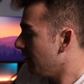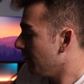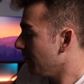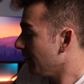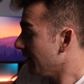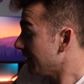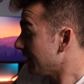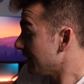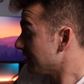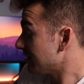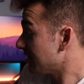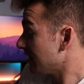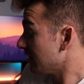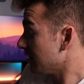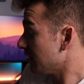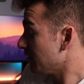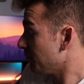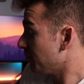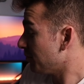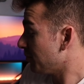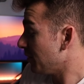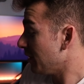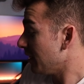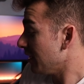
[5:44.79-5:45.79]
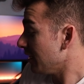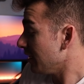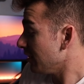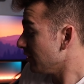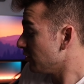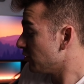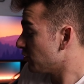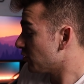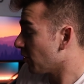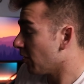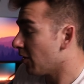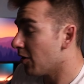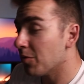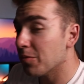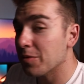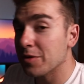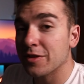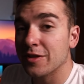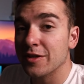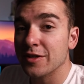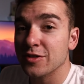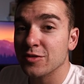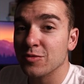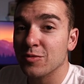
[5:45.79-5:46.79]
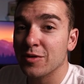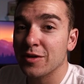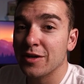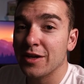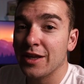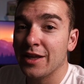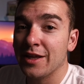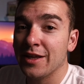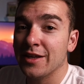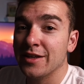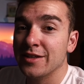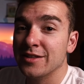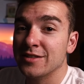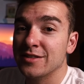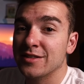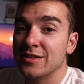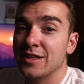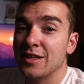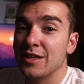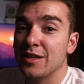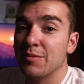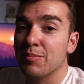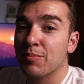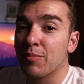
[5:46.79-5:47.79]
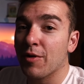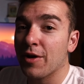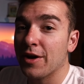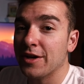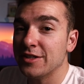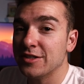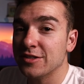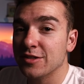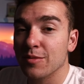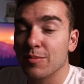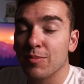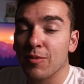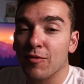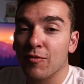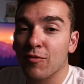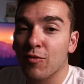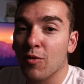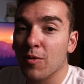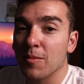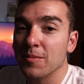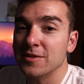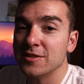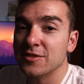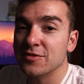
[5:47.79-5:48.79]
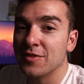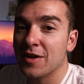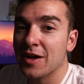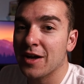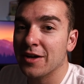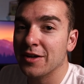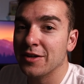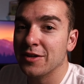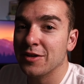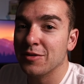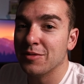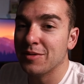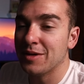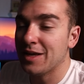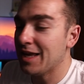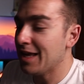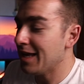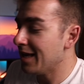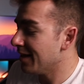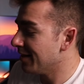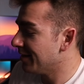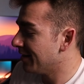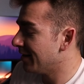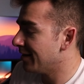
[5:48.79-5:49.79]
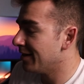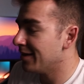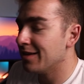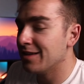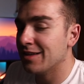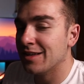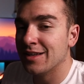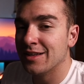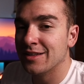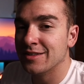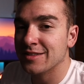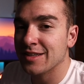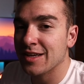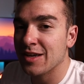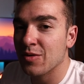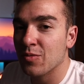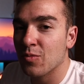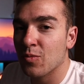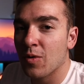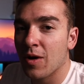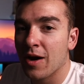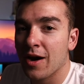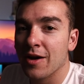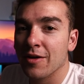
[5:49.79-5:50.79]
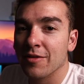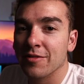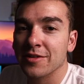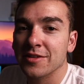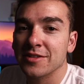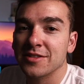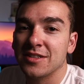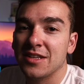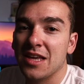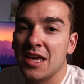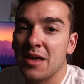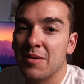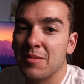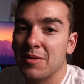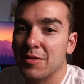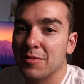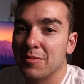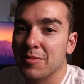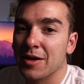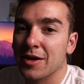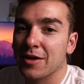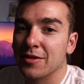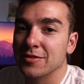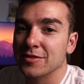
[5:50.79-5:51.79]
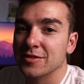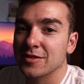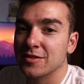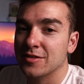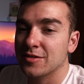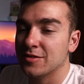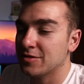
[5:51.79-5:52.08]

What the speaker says: Like I said, the big draw with this one is the price to performance value and that it is a wireless gaming mouse.